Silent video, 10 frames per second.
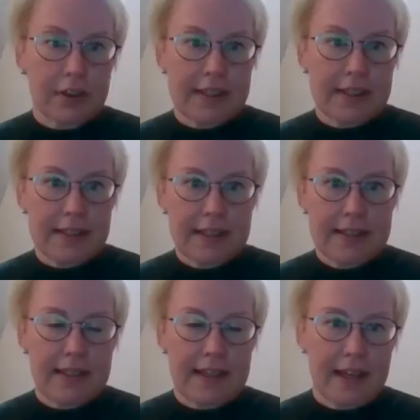these
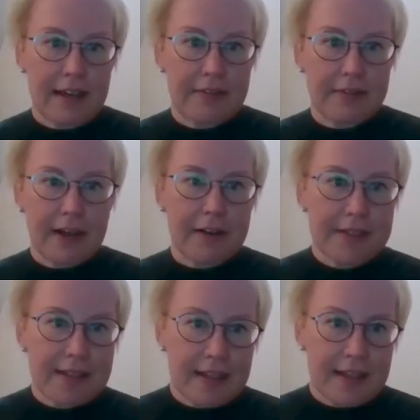days, they have
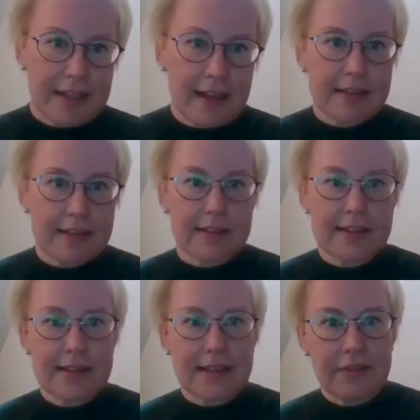side
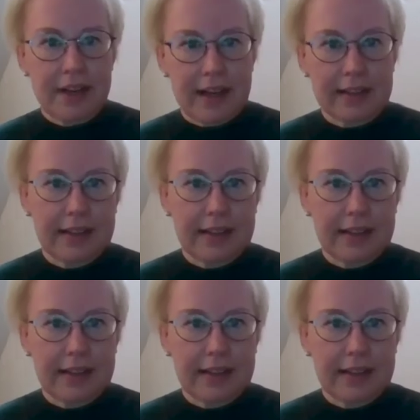hustles. They've got